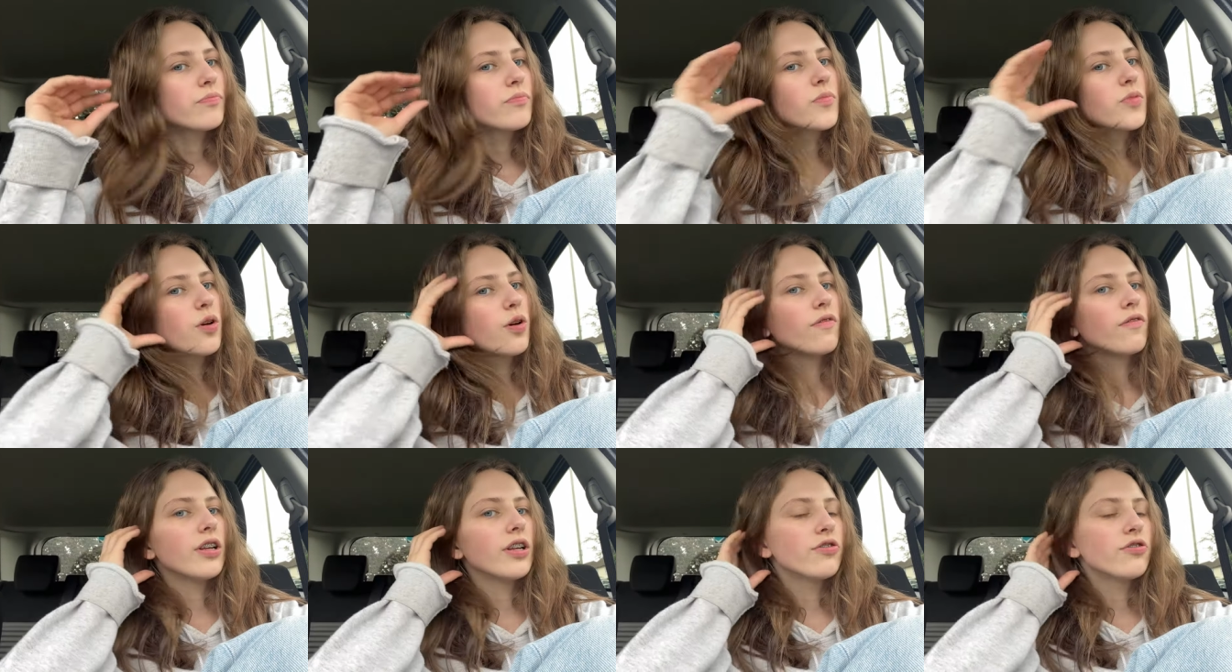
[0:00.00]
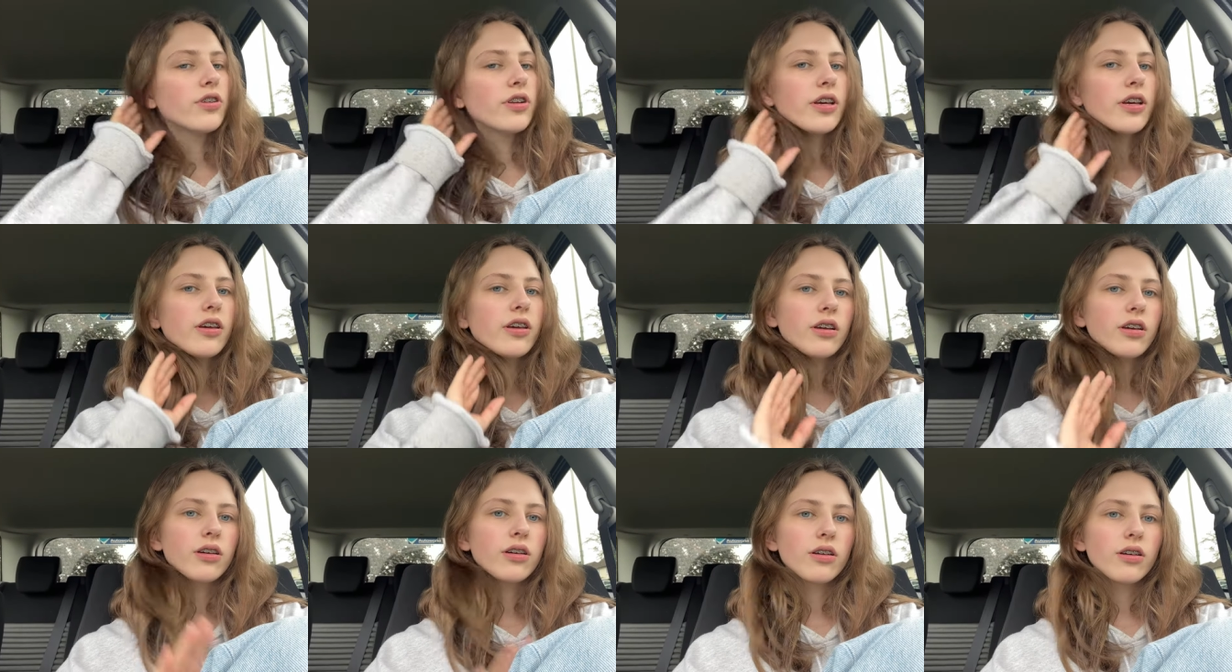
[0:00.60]
So I've
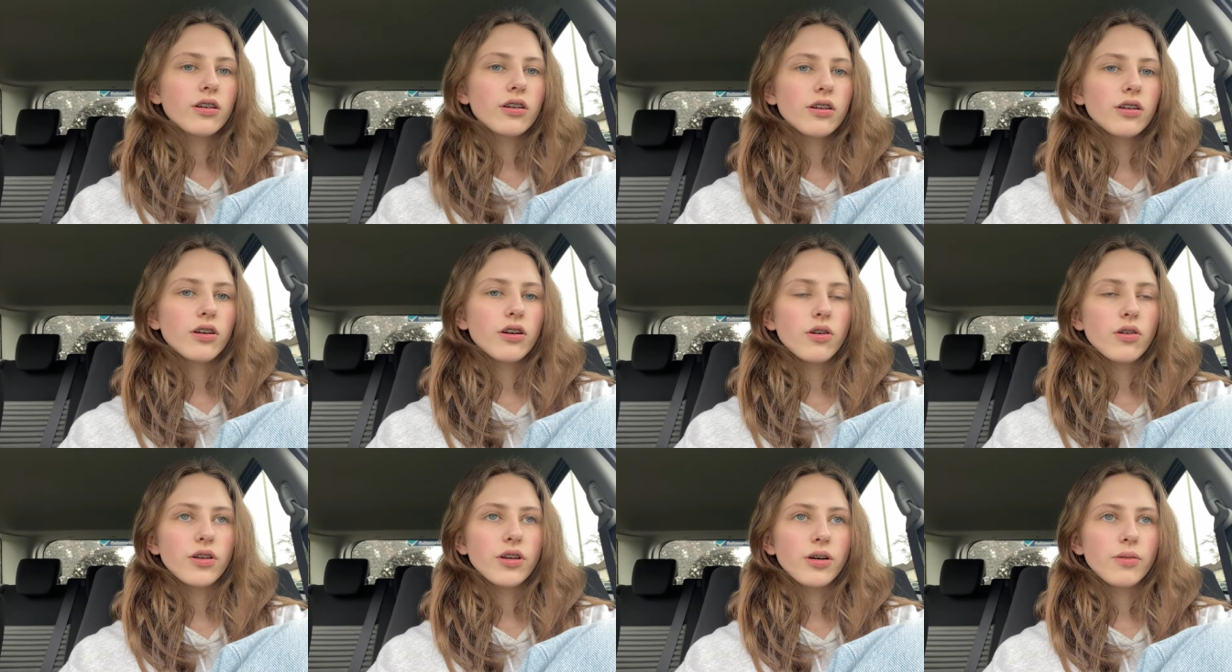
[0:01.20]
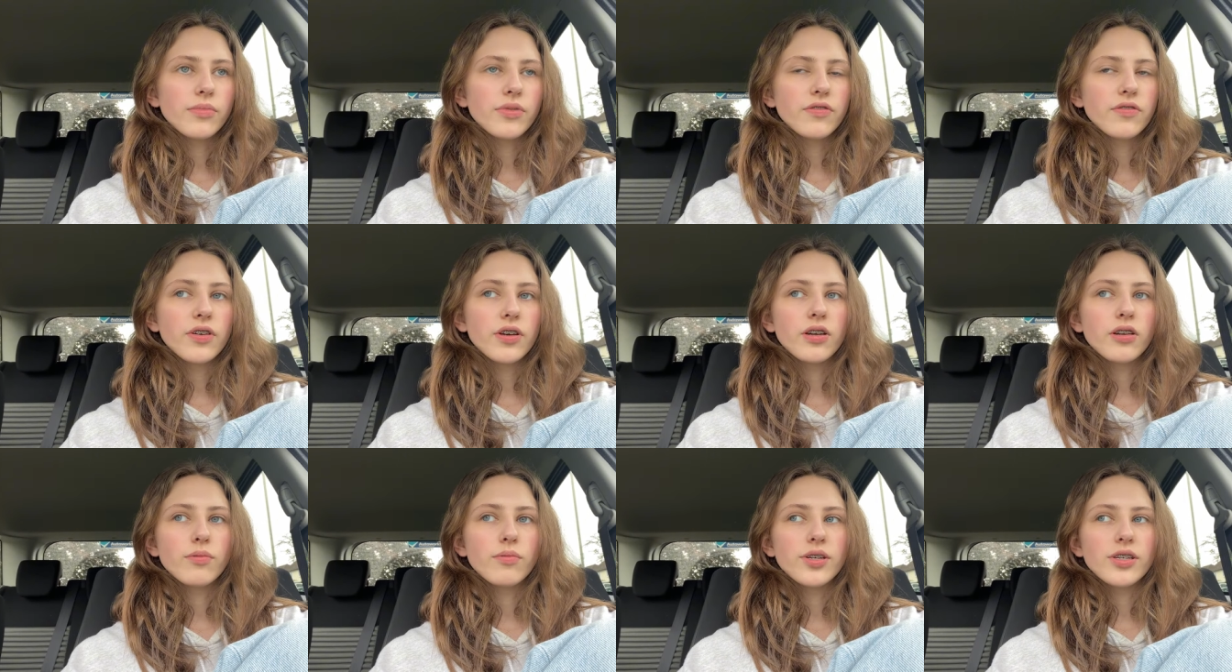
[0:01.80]
literally only come in for
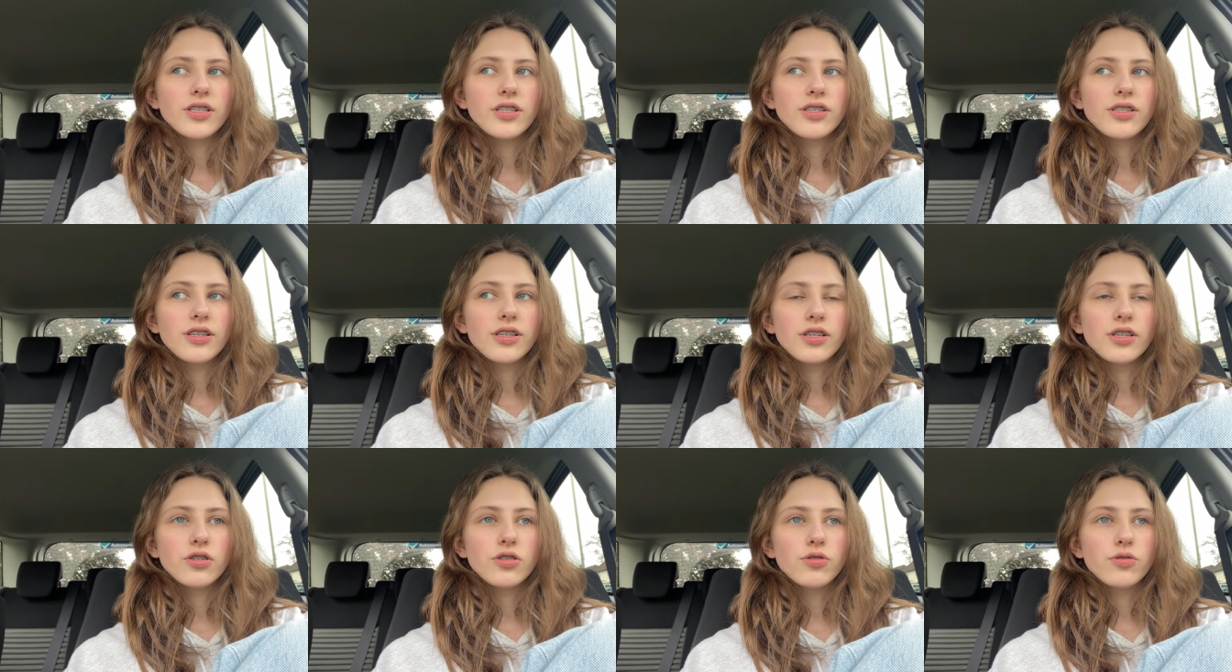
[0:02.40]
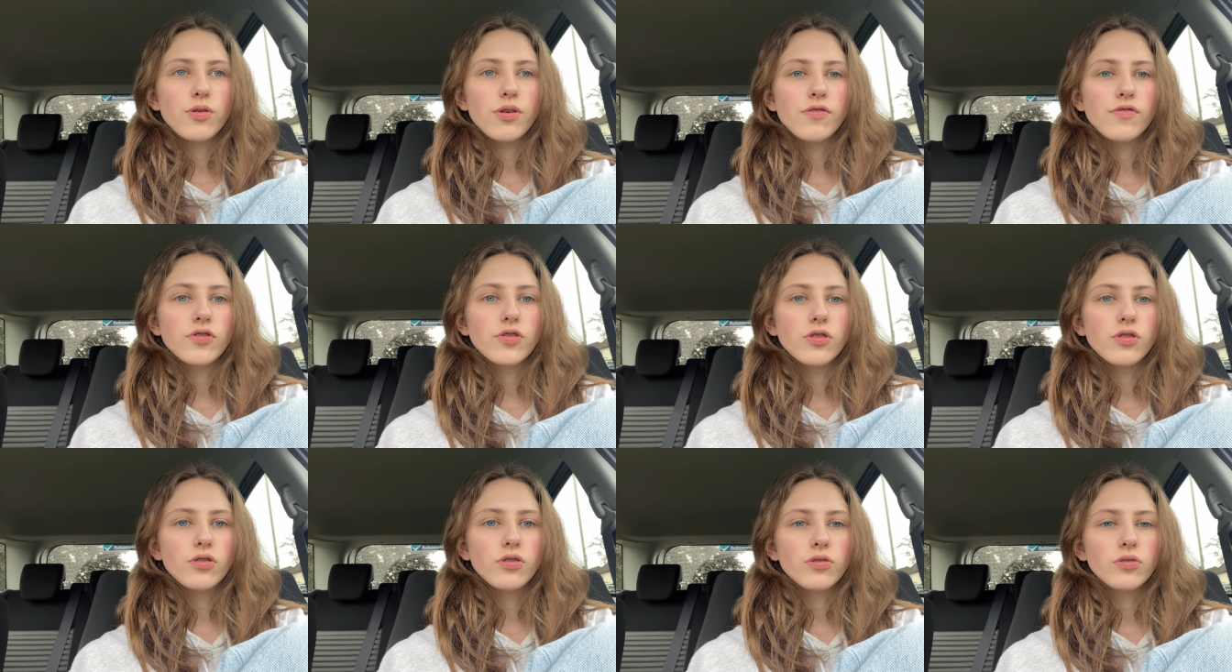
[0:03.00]
economics and it's like 12
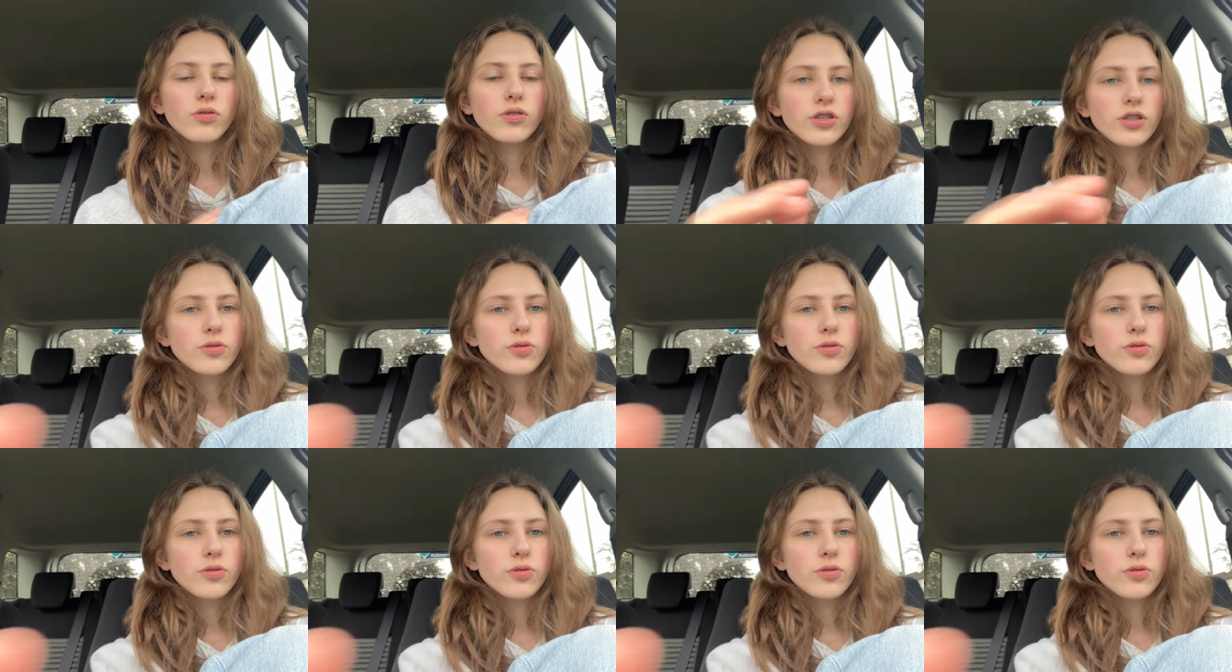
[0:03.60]
o'clock or like